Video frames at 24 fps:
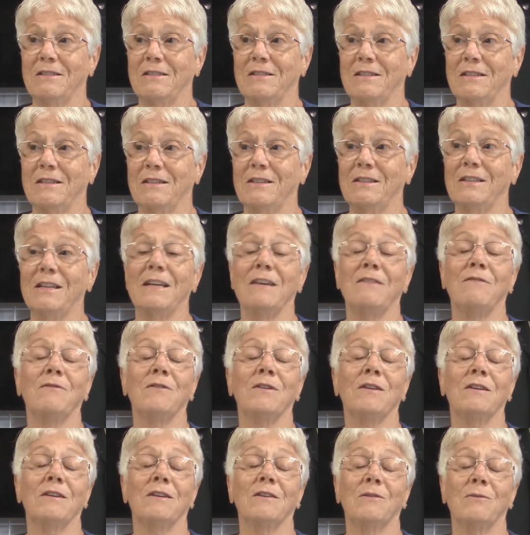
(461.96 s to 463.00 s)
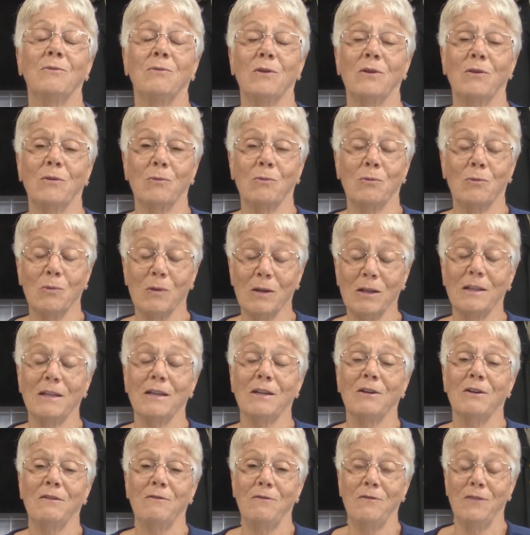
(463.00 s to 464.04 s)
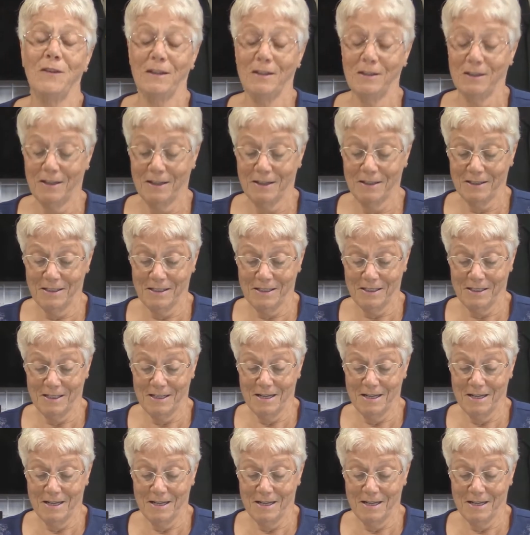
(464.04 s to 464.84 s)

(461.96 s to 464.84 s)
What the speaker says: left with really good feelings.